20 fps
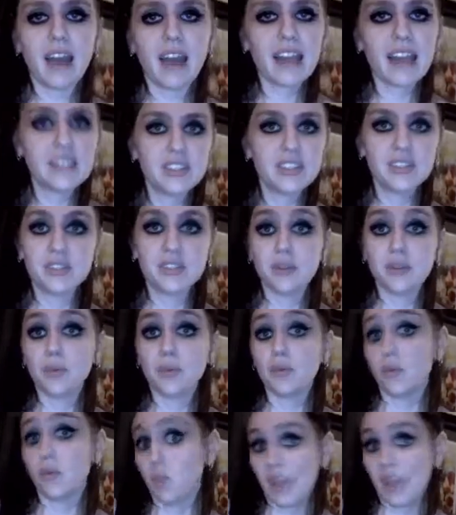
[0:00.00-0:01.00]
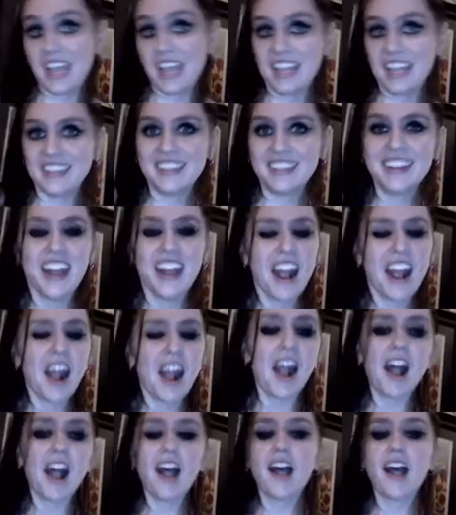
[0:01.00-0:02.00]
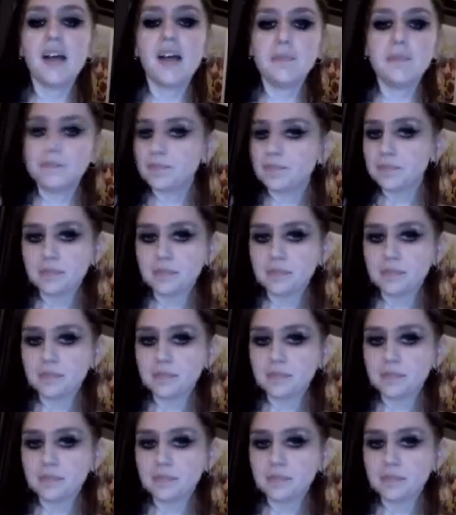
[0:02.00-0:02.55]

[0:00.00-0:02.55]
I just don't know when.